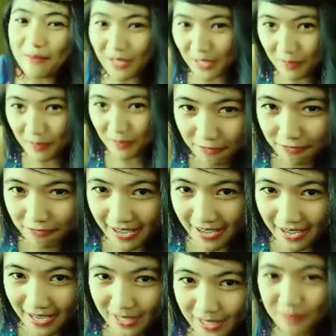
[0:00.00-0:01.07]
I'm not a big
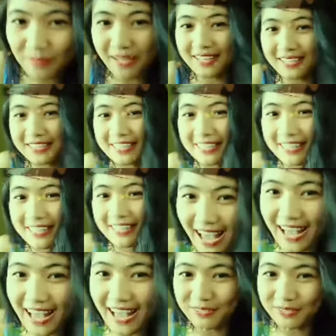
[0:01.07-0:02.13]
fan, but
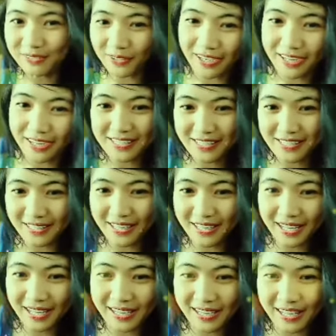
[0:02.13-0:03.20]
yeah, of course,
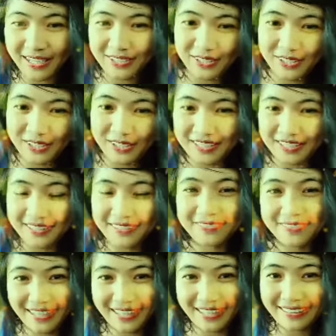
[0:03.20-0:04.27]
uh, I should.
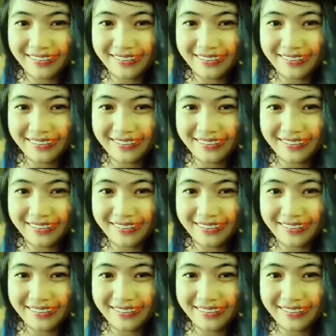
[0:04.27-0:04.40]
Yeah.